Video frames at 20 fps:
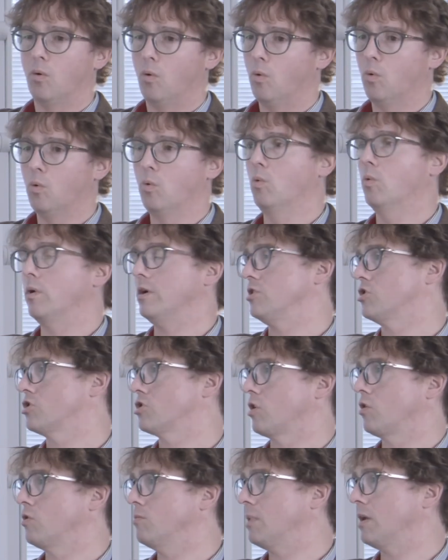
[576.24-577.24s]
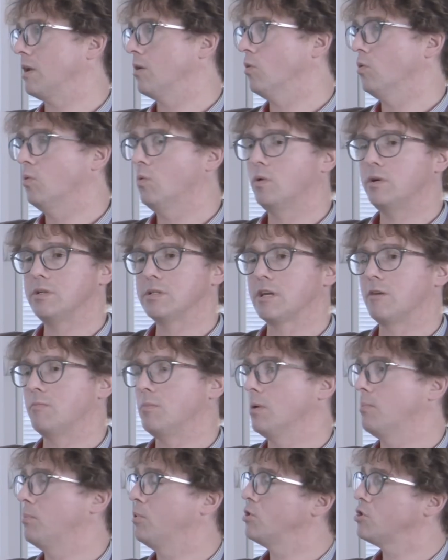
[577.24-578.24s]
always show me, always give me
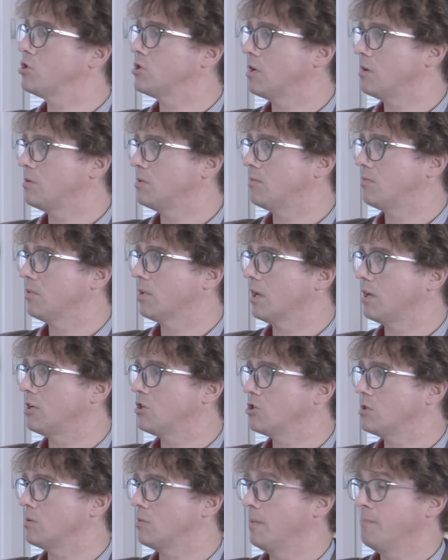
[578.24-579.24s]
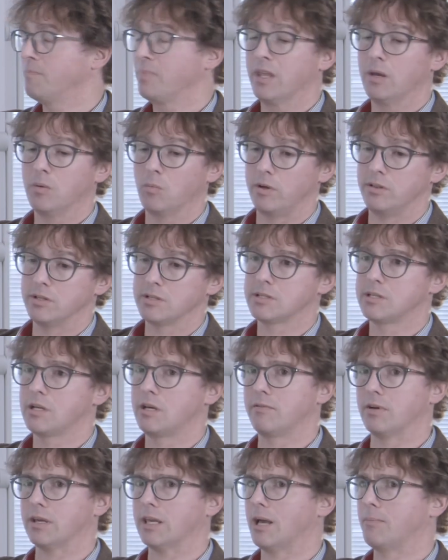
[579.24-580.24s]
a push notification when the
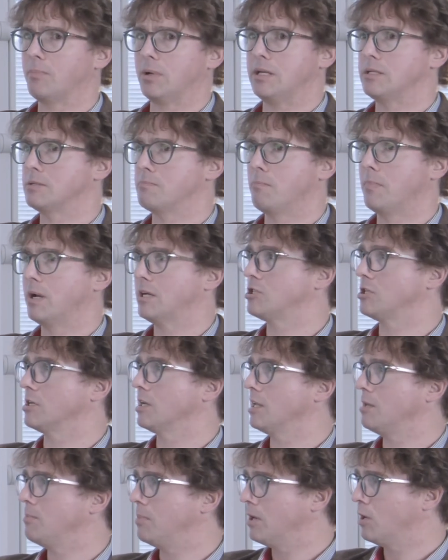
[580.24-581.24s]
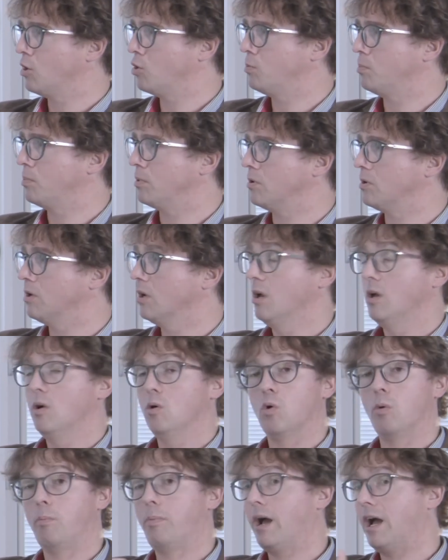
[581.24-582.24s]
server cabinet's magically been opened.
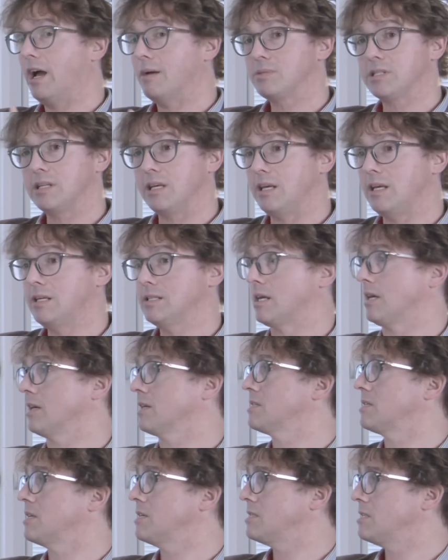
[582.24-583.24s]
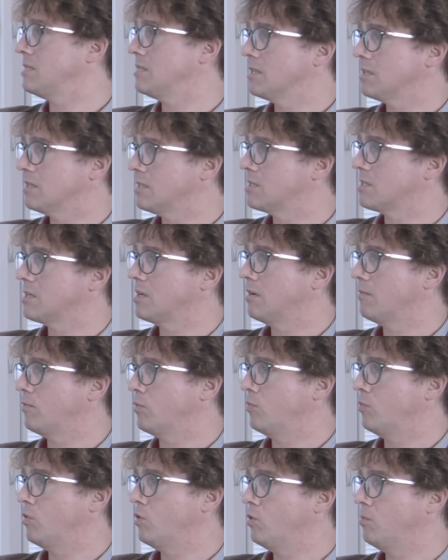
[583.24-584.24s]
Or perhaps it is access into the server
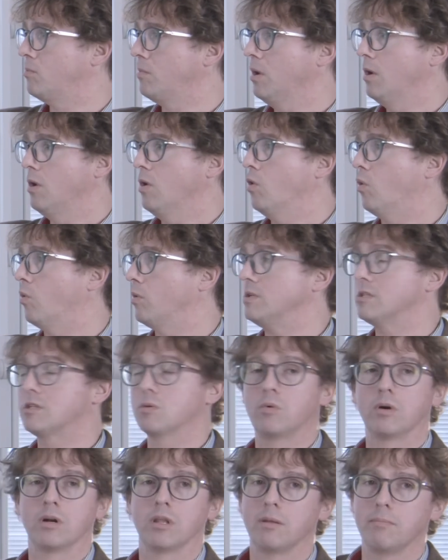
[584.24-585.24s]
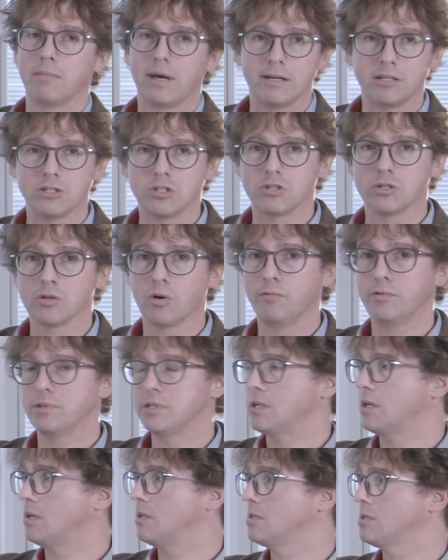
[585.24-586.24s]
room or into one of the manager's
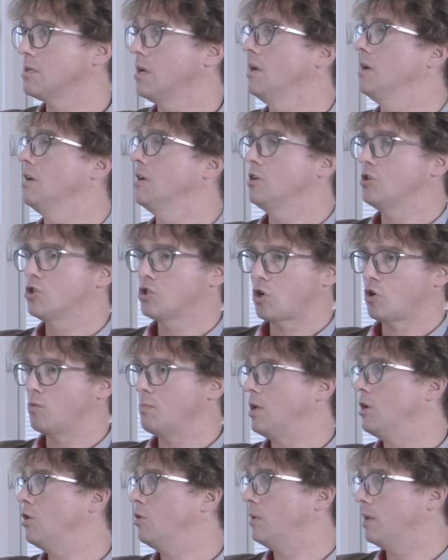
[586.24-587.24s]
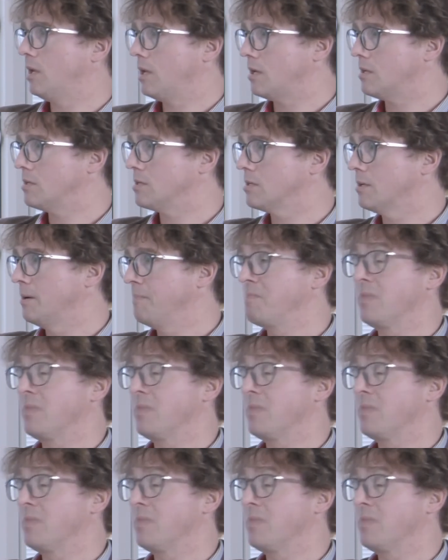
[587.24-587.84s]
offices. Show me who it is.